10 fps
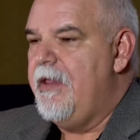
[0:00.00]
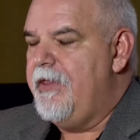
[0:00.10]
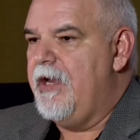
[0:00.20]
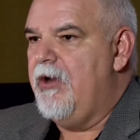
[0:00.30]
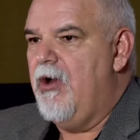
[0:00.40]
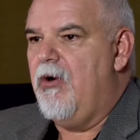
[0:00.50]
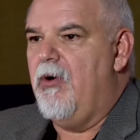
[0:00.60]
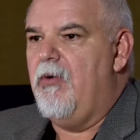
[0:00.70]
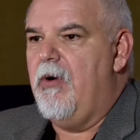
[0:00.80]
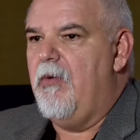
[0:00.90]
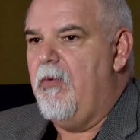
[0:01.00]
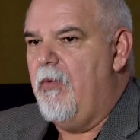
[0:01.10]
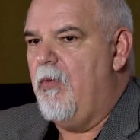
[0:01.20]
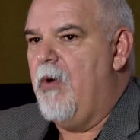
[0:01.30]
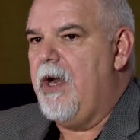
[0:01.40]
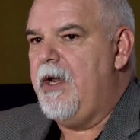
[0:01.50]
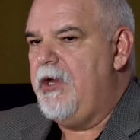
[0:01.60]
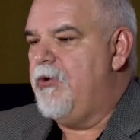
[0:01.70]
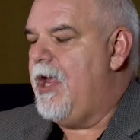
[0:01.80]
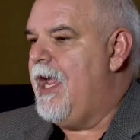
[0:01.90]
that know what
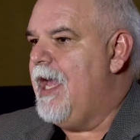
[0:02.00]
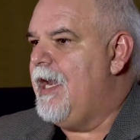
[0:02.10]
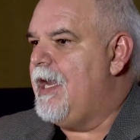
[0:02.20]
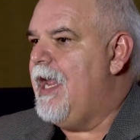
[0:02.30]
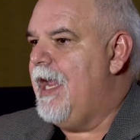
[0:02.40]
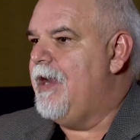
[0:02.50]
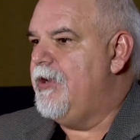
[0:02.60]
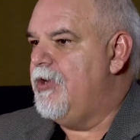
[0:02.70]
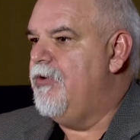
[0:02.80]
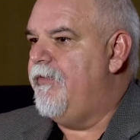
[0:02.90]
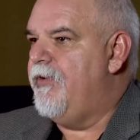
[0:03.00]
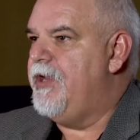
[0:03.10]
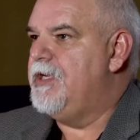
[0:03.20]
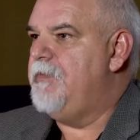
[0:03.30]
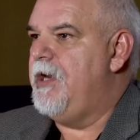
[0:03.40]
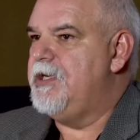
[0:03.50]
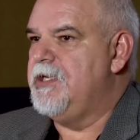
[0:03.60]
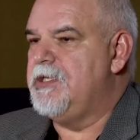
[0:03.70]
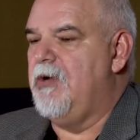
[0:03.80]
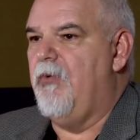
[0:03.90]
you can and can't do for these
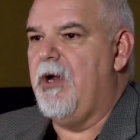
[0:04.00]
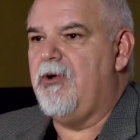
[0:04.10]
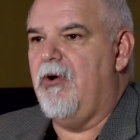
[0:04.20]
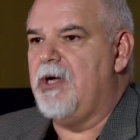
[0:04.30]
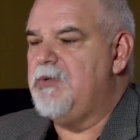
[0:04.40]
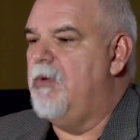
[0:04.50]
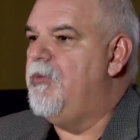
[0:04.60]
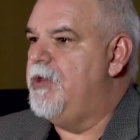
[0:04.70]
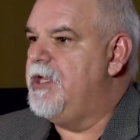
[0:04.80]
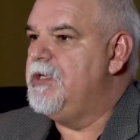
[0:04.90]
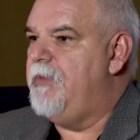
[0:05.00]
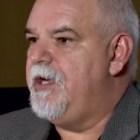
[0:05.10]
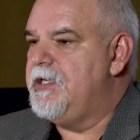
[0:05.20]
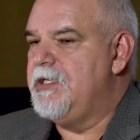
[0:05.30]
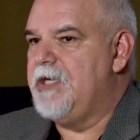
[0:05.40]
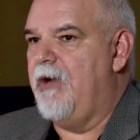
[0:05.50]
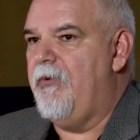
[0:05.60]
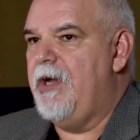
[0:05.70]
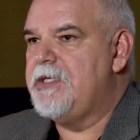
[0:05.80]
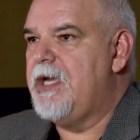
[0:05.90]
patients and what drugs will put these patients at
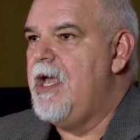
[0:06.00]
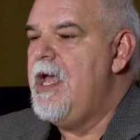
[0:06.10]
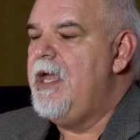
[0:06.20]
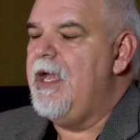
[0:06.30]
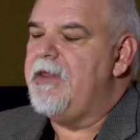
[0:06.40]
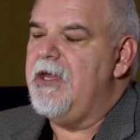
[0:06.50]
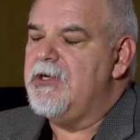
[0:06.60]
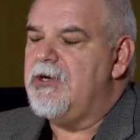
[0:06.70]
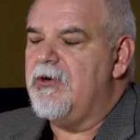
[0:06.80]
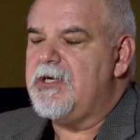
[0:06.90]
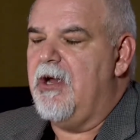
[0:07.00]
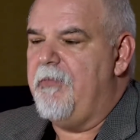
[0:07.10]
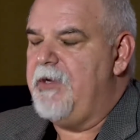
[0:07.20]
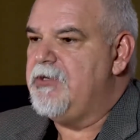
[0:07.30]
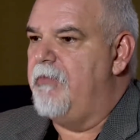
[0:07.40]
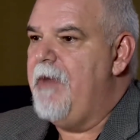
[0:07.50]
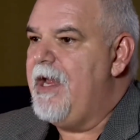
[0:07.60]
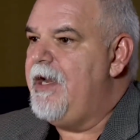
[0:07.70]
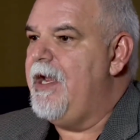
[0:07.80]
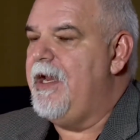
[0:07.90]
risk, yet the insurance companies are
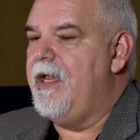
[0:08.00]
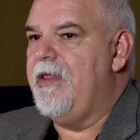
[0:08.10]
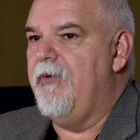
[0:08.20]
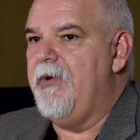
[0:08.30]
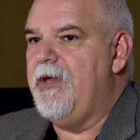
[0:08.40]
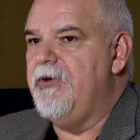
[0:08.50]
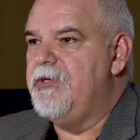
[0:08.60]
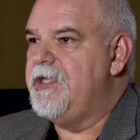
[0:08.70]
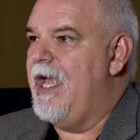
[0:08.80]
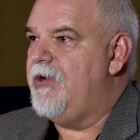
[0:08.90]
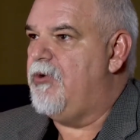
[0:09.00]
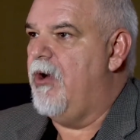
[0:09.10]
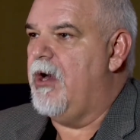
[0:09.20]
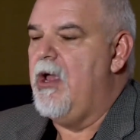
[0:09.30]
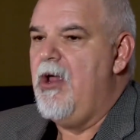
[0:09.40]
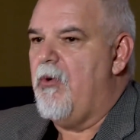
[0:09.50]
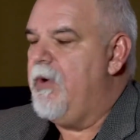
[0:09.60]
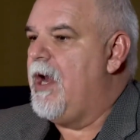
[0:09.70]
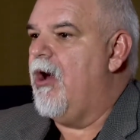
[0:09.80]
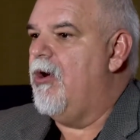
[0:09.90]
mandating that we use that drug
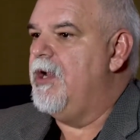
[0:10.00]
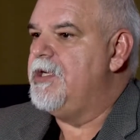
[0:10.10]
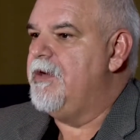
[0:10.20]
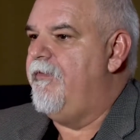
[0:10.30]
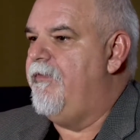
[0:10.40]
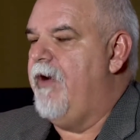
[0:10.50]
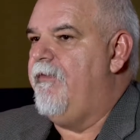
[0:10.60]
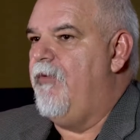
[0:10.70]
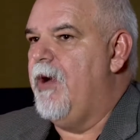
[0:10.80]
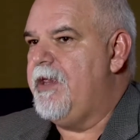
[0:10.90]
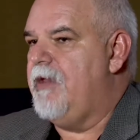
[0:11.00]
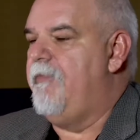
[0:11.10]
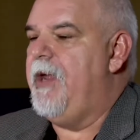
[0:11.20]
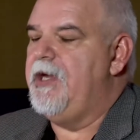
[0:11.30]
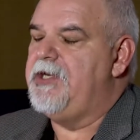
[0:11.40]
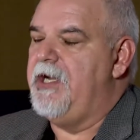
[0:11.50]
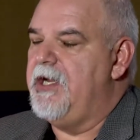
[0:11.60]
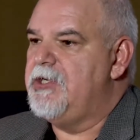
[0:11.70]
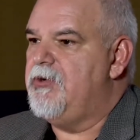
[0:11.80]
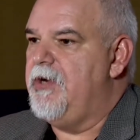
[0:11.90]
regardless of what the patient
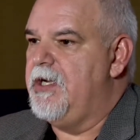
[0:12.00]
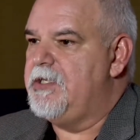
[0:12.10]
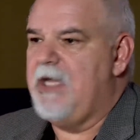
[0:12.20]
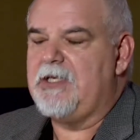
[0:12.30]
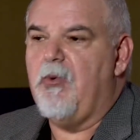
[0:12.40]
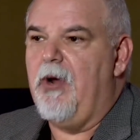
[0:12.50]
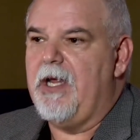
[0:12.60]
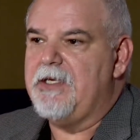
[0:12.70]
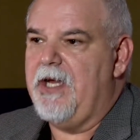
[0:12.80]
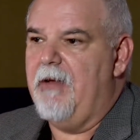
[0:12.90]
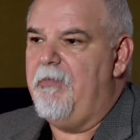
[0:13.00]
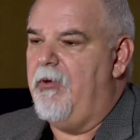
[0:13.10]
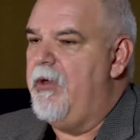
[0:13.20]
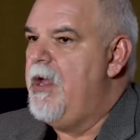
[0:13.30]
history is. That's one example.